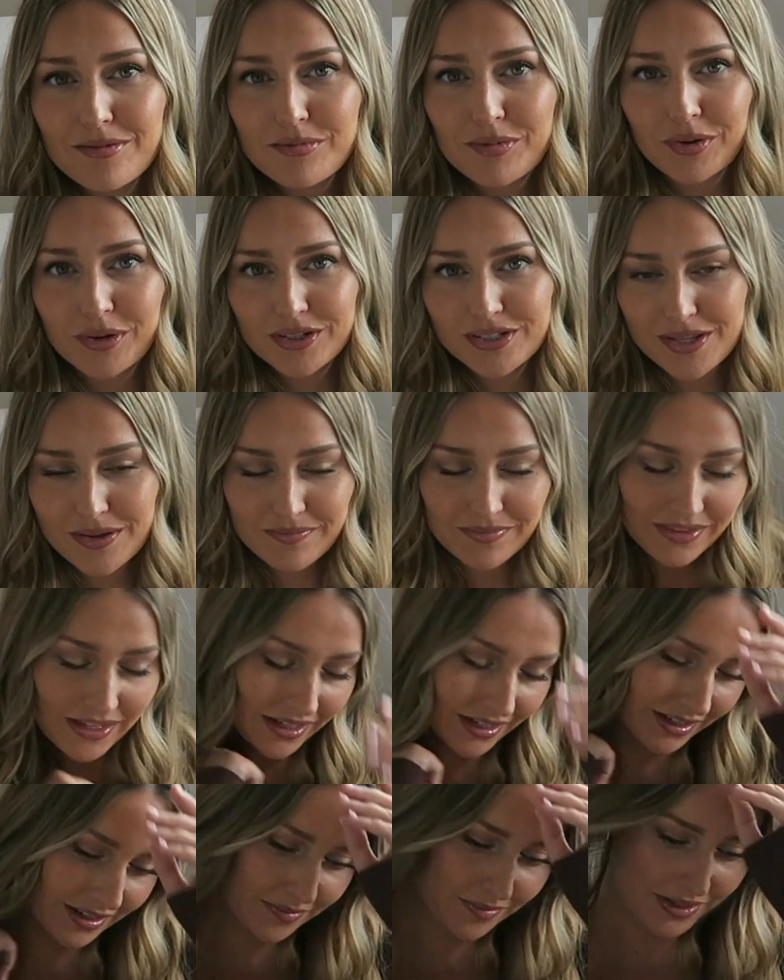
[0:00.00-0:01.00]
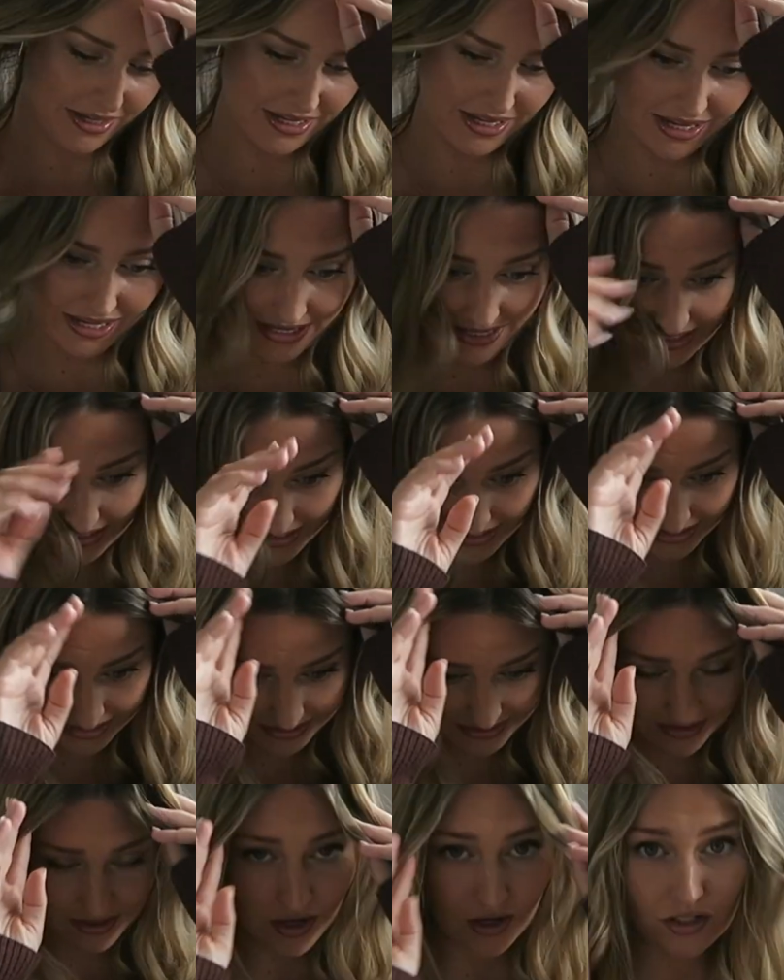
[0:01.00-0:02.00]
Or something, because
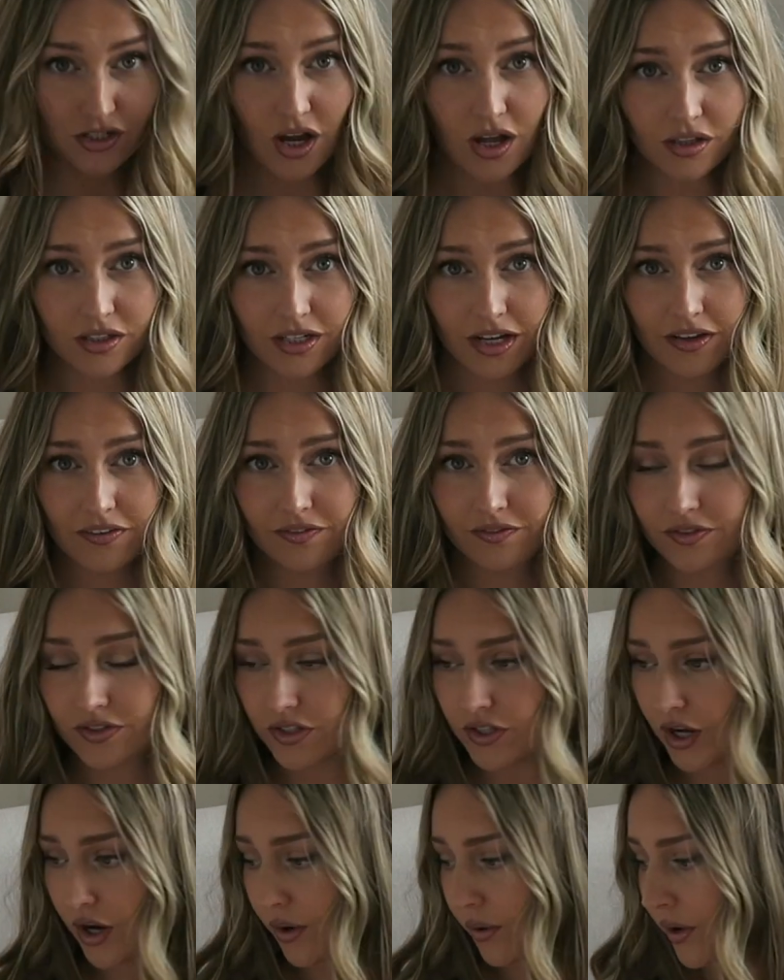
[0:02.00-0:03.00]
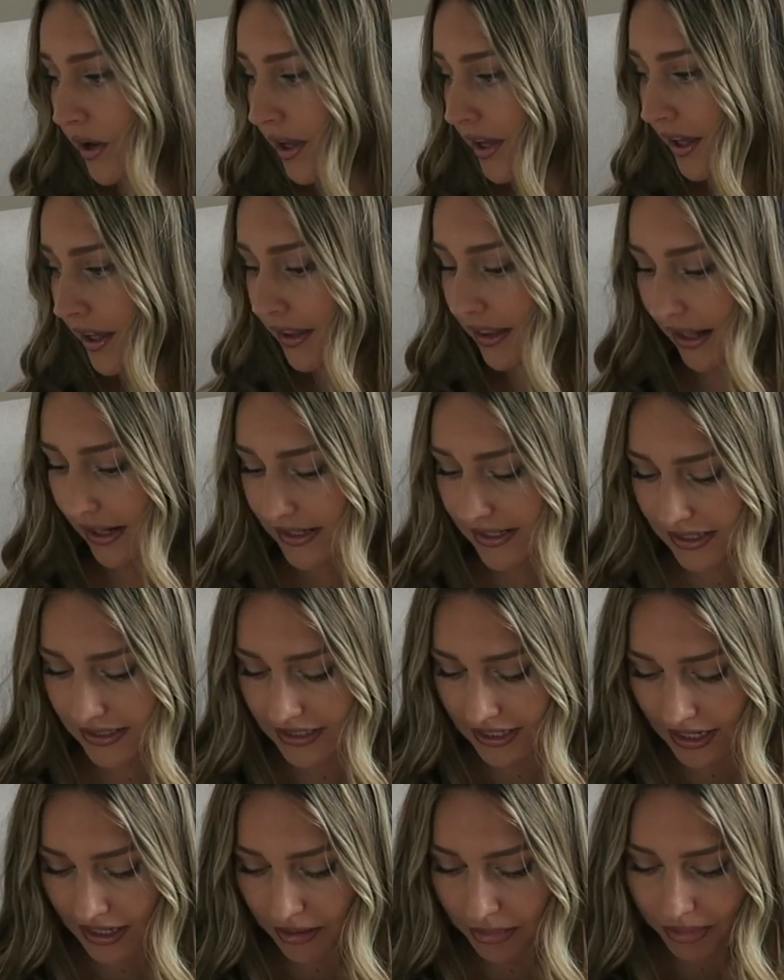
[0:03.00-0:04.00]
it's not tall enough. So that's a
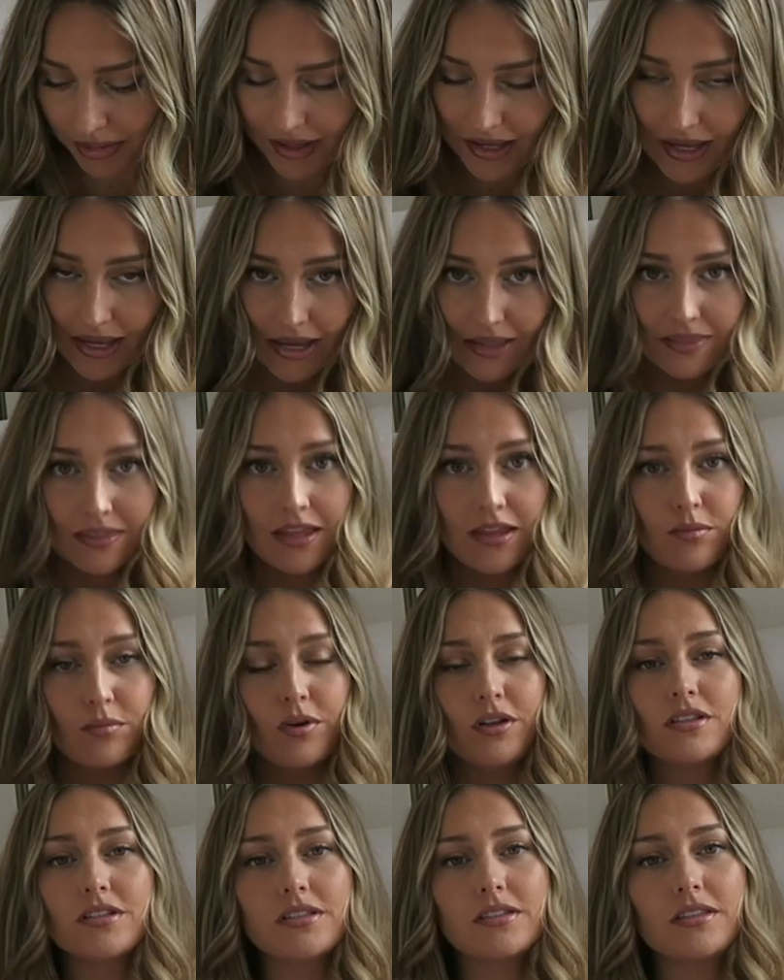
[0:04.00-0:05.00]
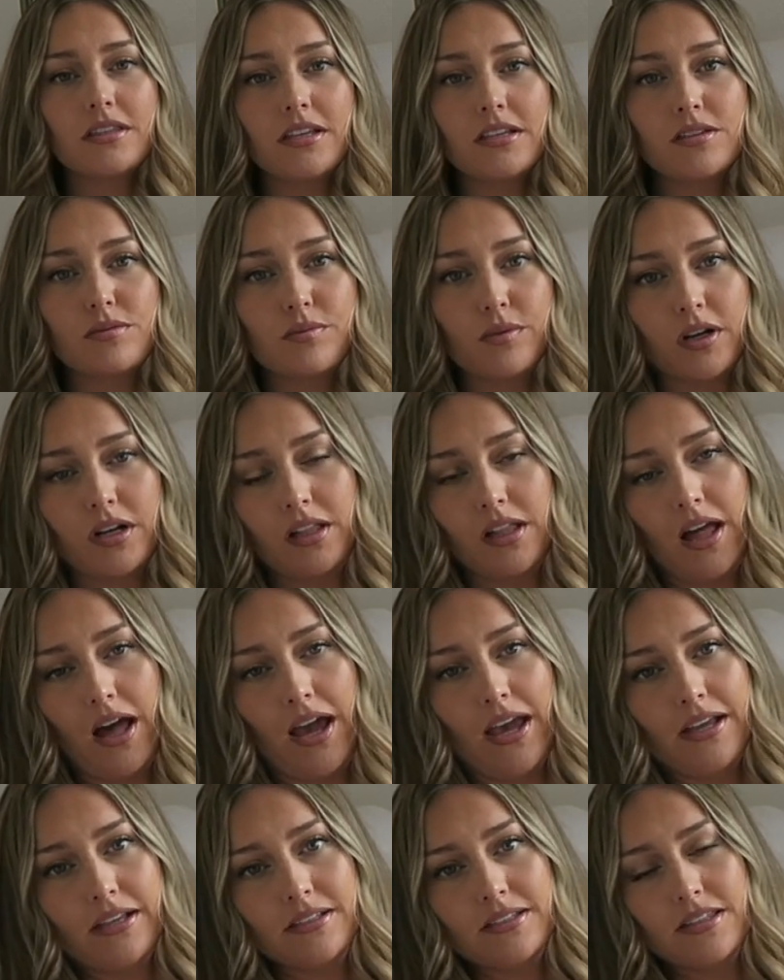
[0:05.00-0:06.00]
tip. And then once this
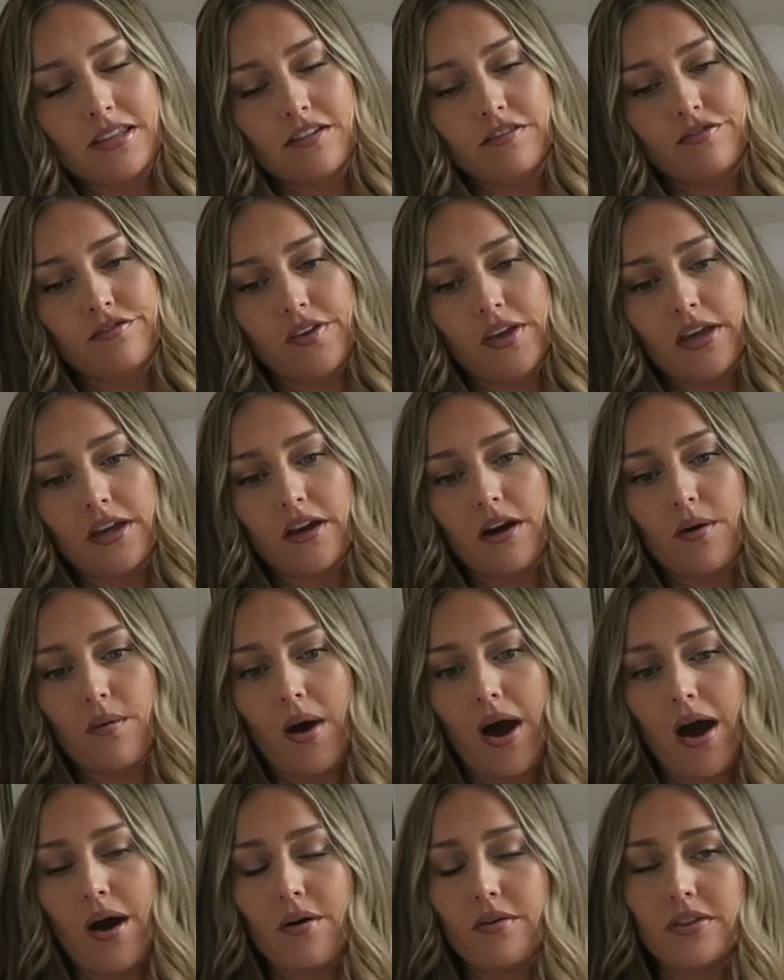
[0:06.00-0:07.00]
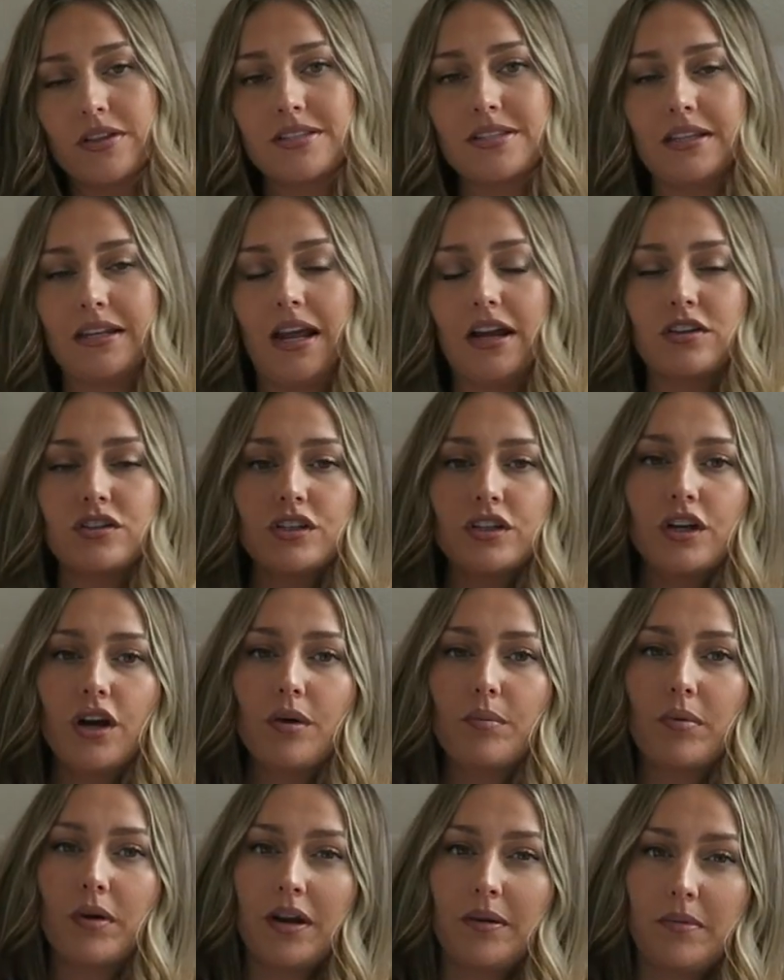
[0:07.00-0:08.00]
reclines and the feet go out, this can actually
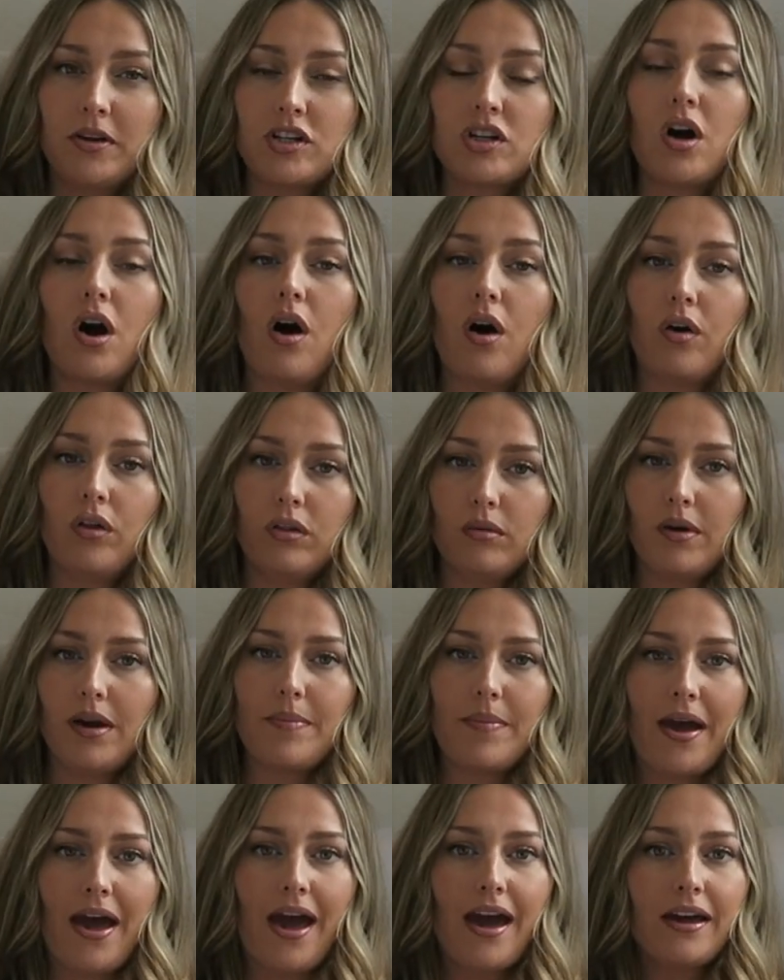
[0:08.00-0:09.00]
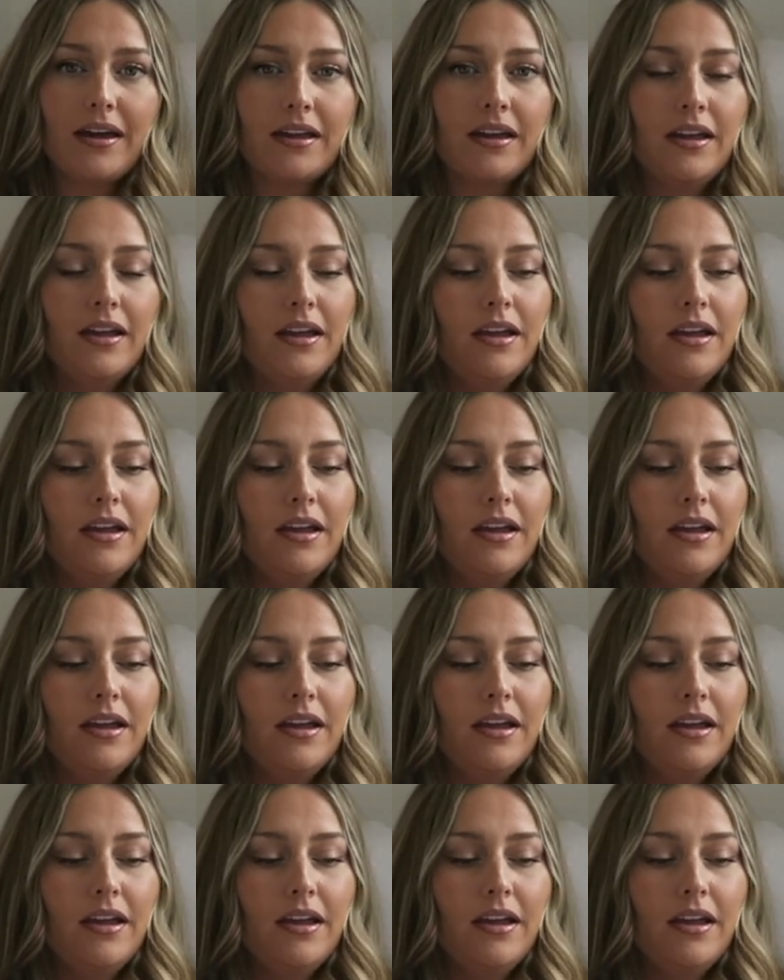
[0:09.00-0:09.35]
go pretty much all the way back.